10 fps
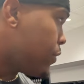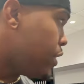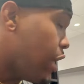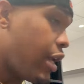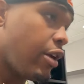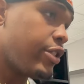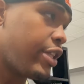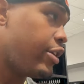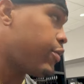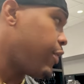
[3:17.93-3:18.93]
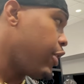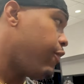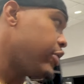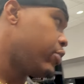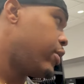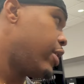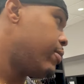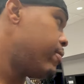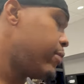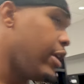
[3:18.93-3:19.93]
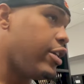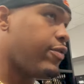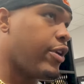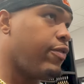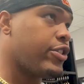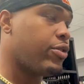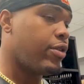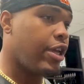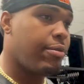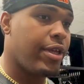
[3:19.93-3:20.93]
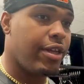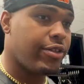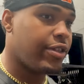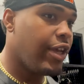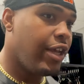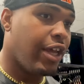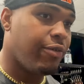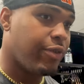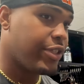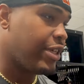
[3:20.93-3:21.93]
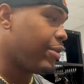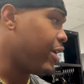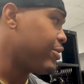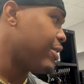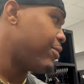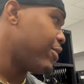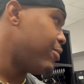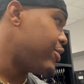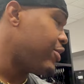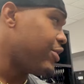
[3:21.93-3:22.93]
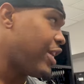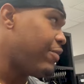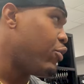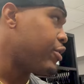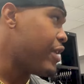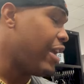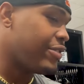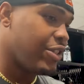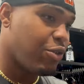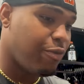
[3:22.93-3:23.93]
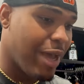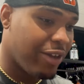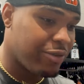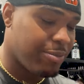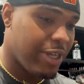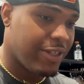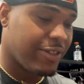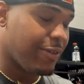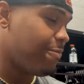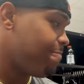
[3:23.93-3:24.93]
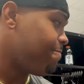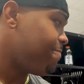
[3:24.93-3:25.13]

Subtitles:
Yeah, that was a very physical game. Yeah, that was a very physical game, man. It seemed like it was up there with those AFC North battles, man. So